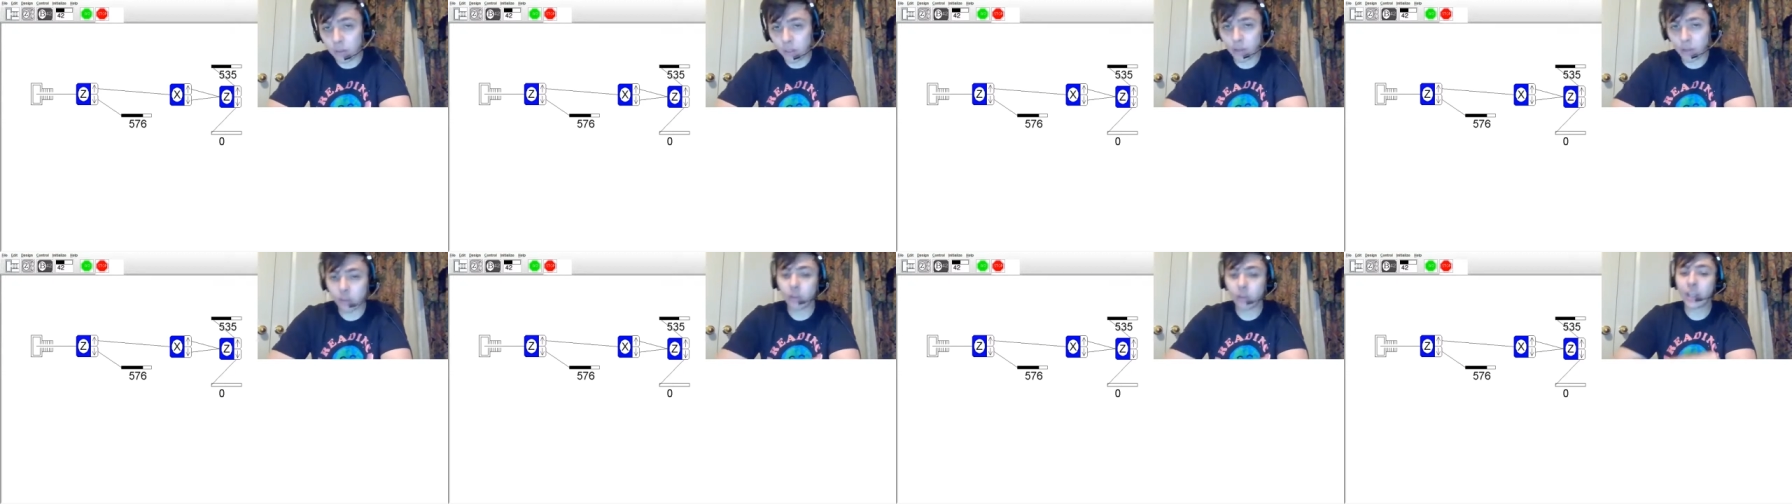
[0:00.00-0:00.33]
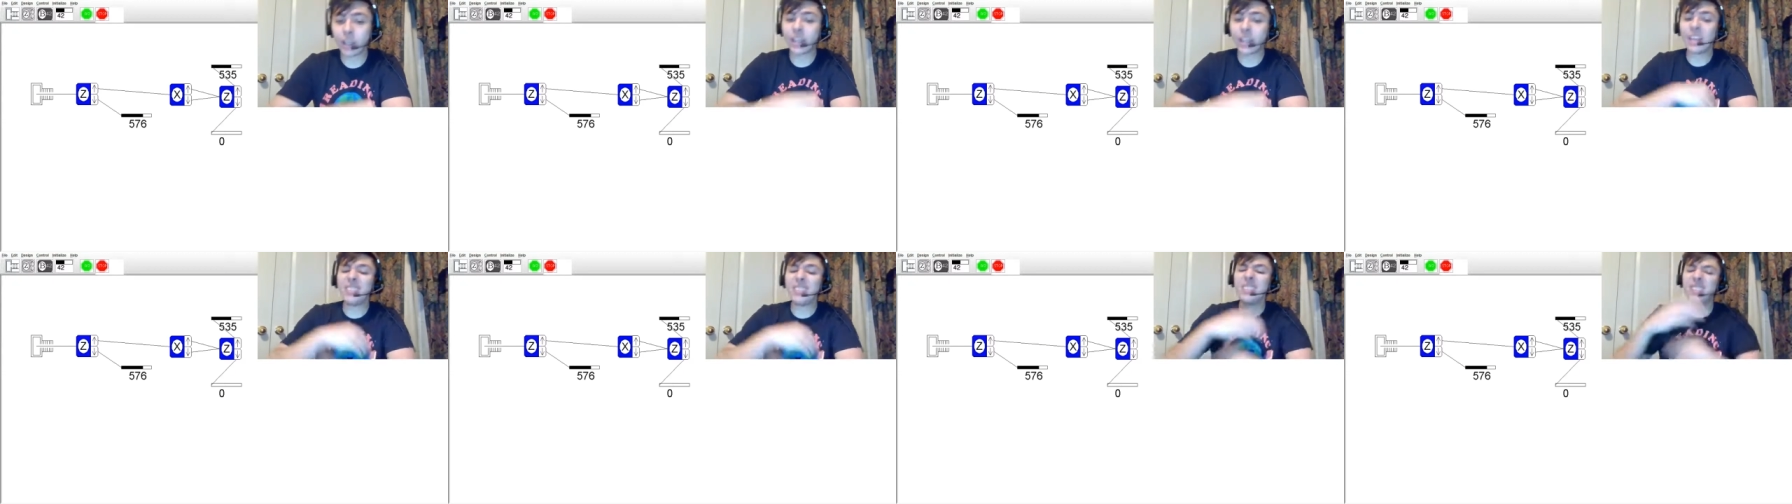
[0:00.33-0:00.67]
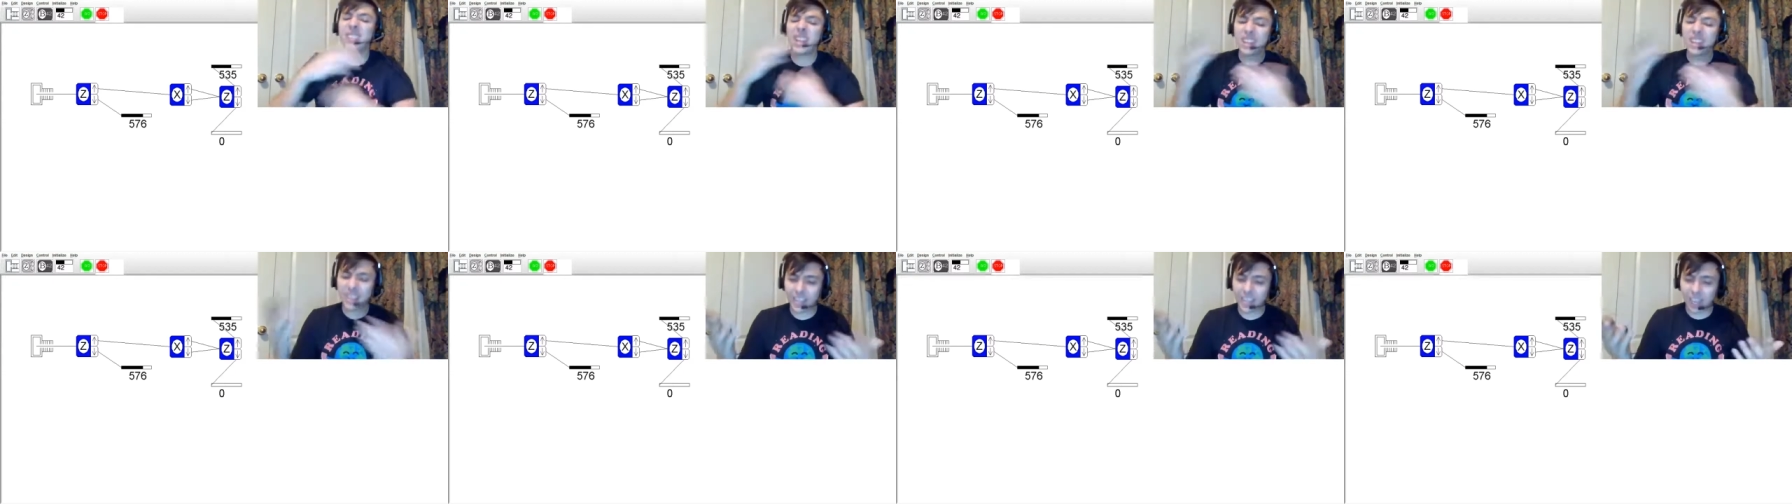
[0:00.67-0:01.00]
So, like in
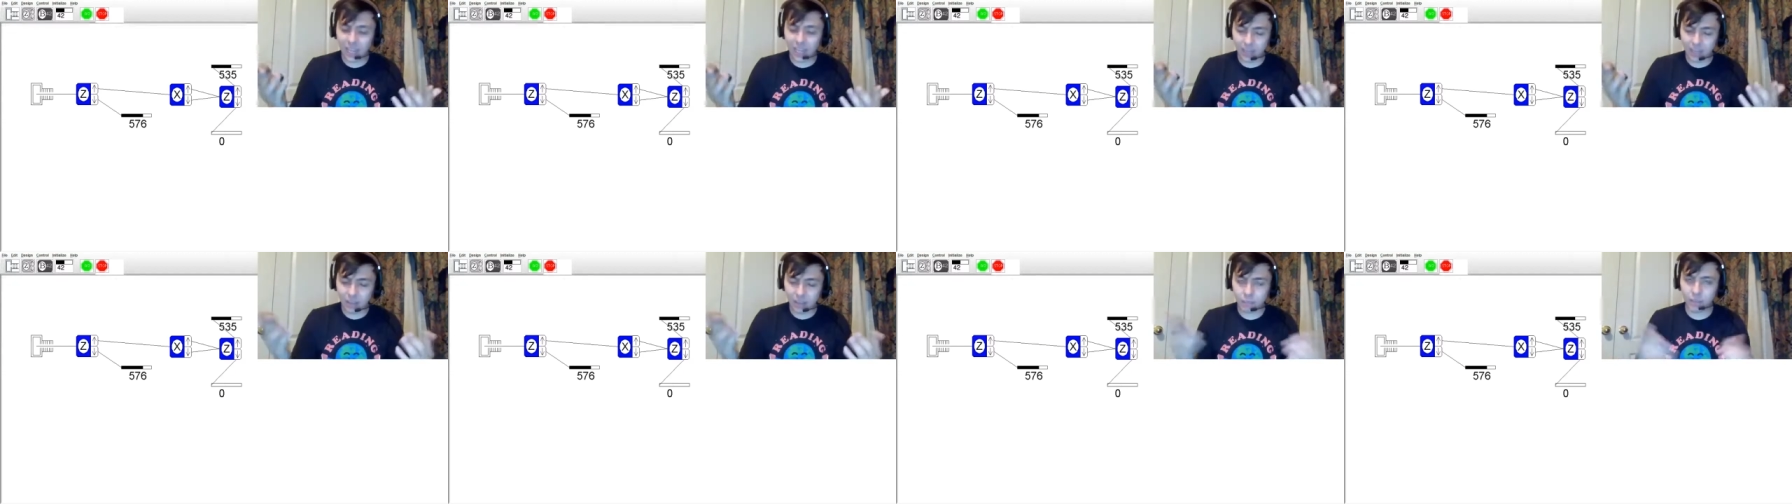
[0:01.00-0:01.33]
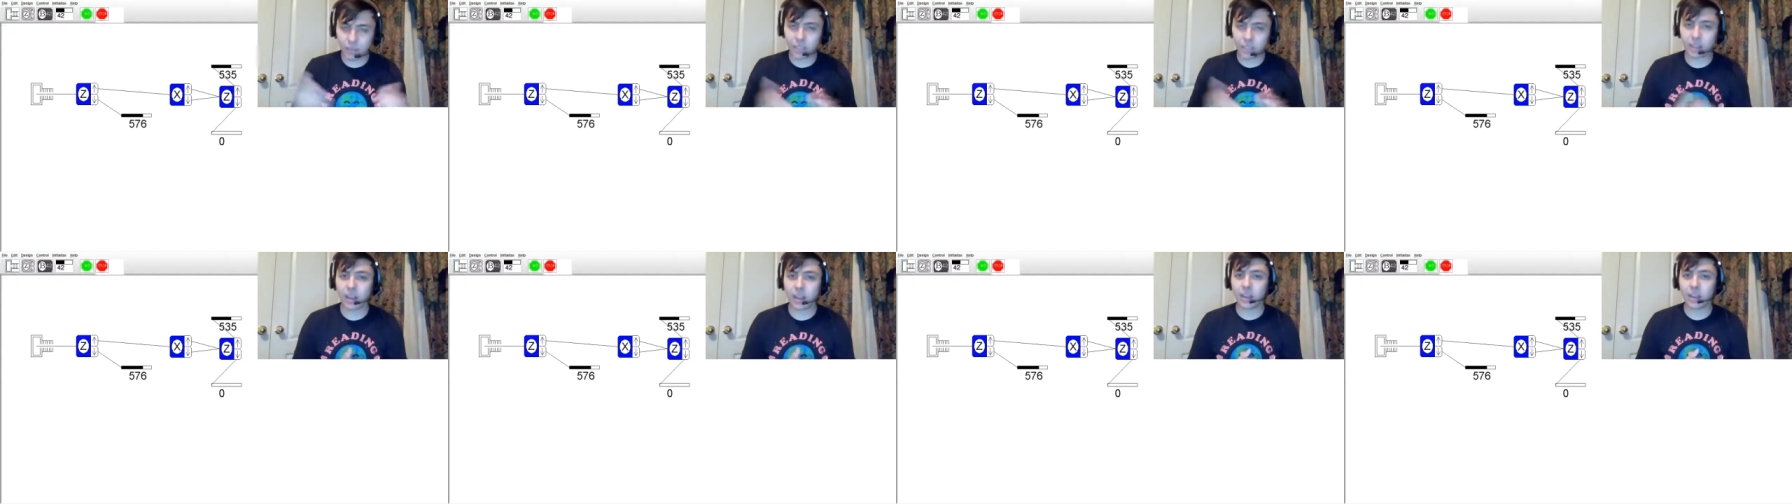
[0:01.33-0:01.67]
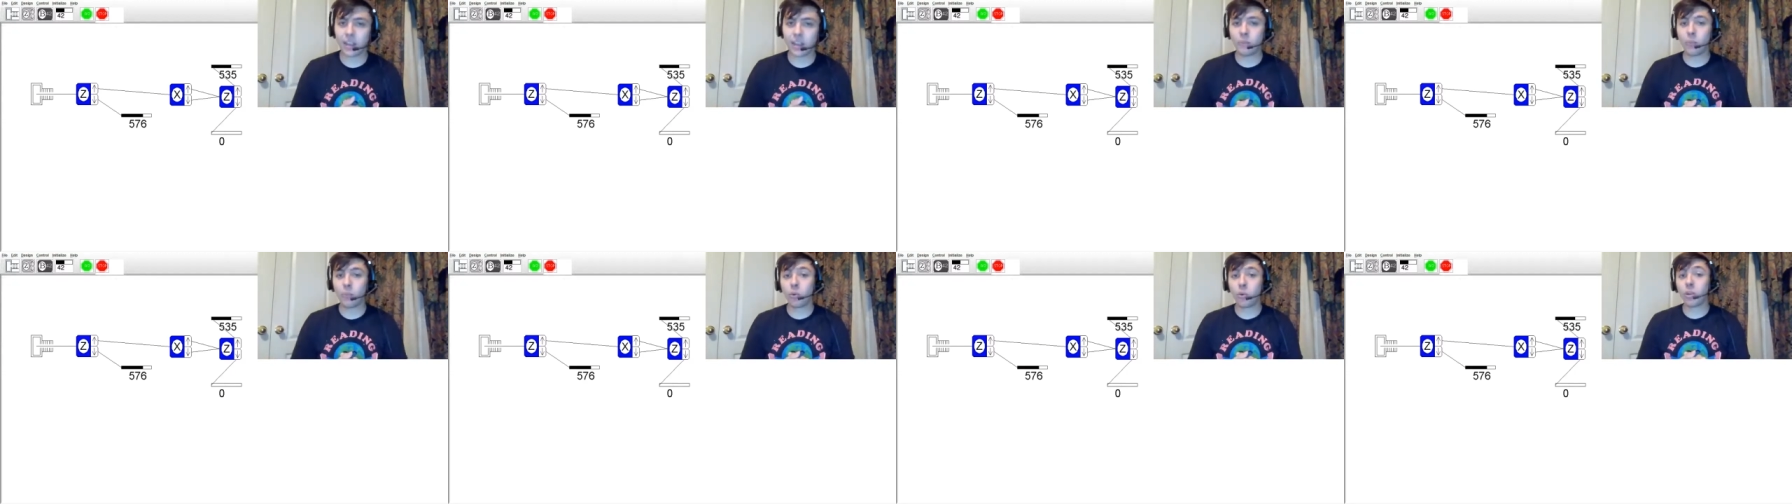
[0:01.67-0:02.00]
this case, because it
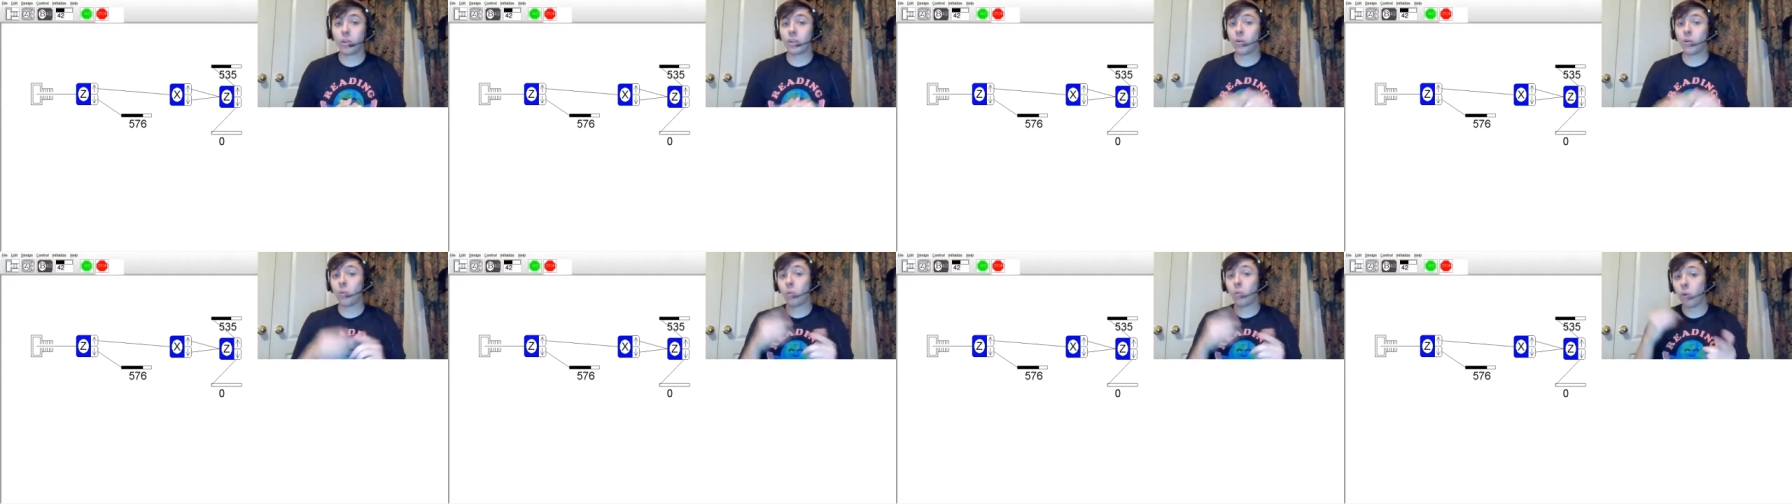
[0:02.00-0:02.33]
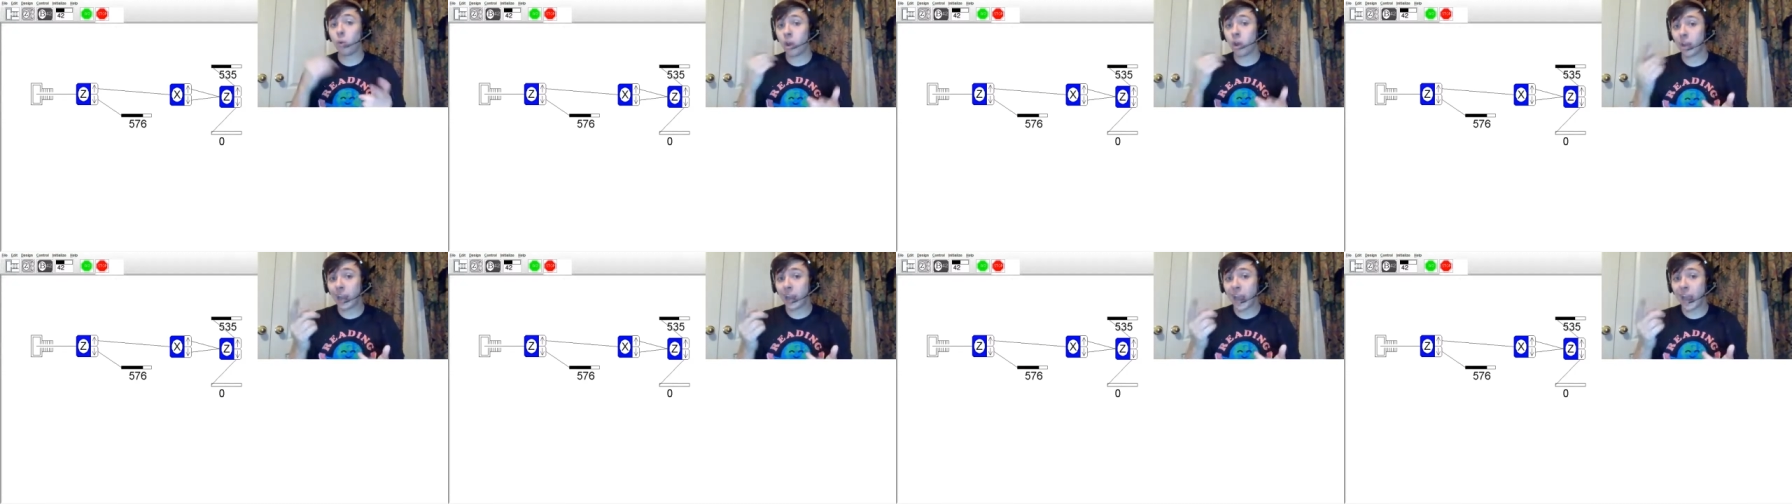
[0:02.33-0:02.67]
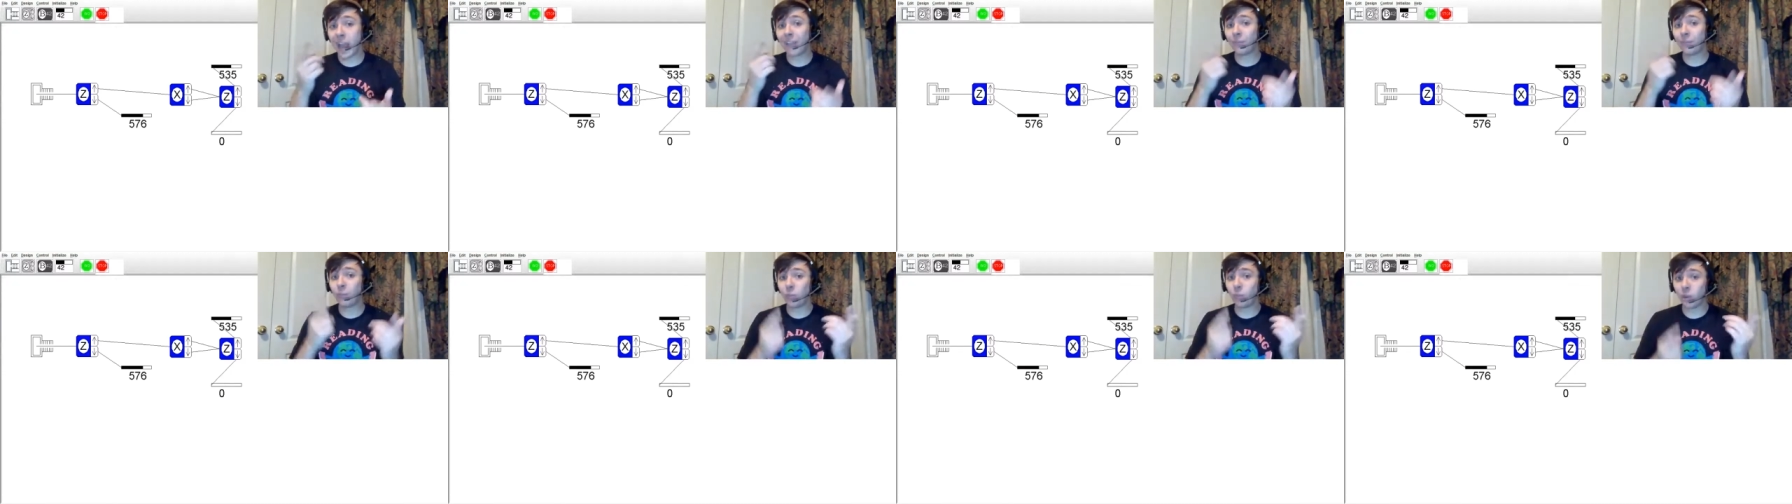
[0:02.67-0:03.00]
was a one half,
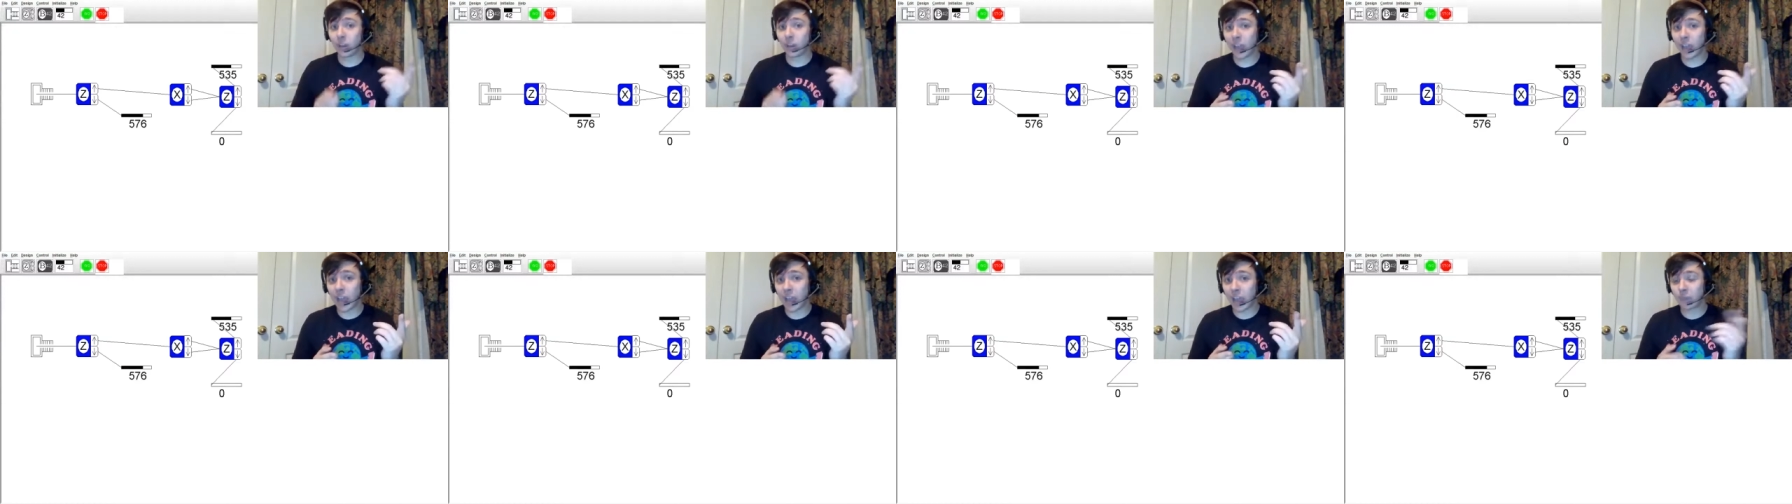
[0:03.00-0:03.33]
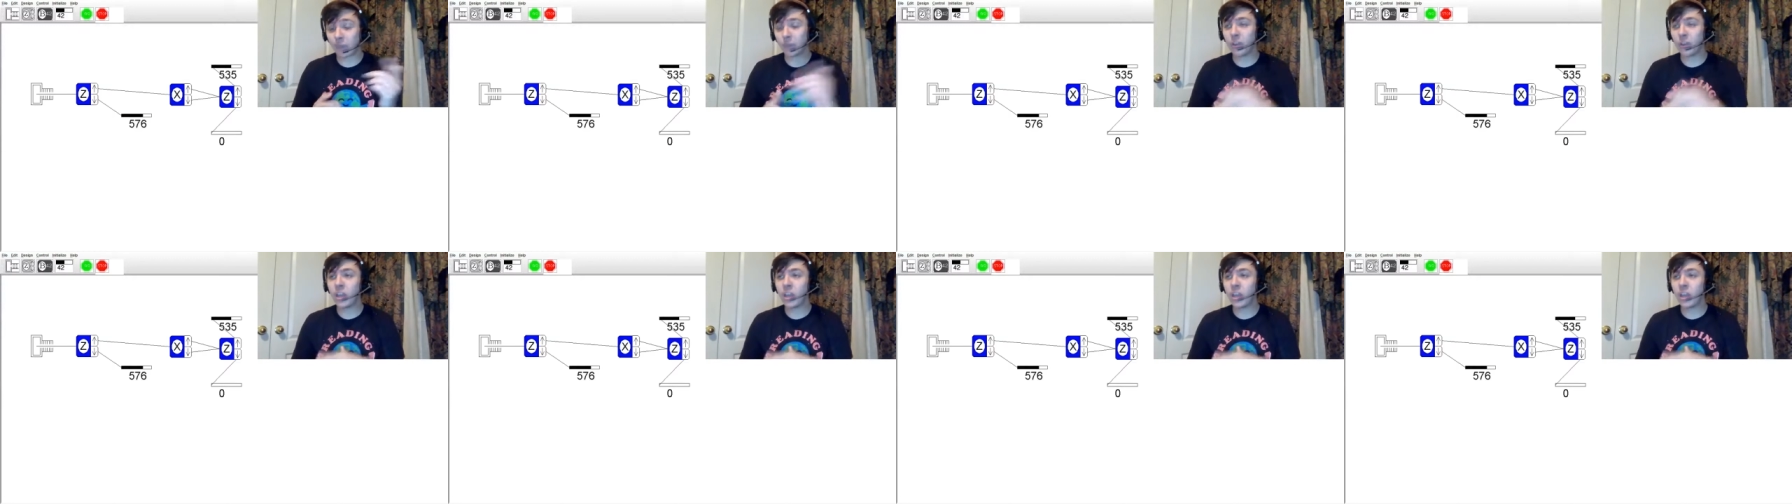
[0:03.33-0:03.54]
one half,